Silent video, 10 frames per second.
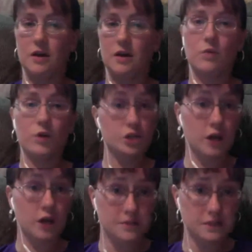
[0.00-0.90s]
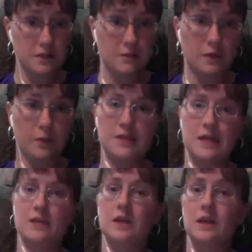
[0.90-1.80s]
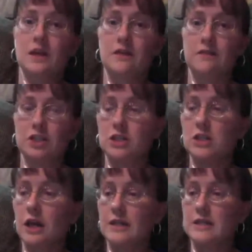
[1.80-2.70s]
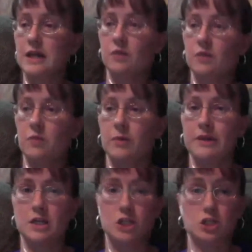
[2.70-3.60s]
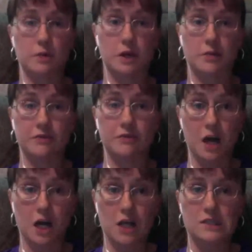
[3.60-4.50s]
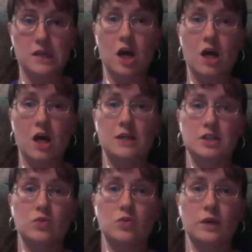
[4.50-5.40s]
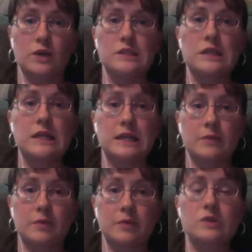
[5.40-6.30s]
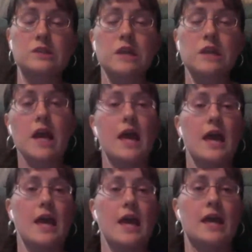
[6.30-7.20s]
workshops that we attended at convention. I attended one by Dr. Barbara Fox on essential oils and animals. And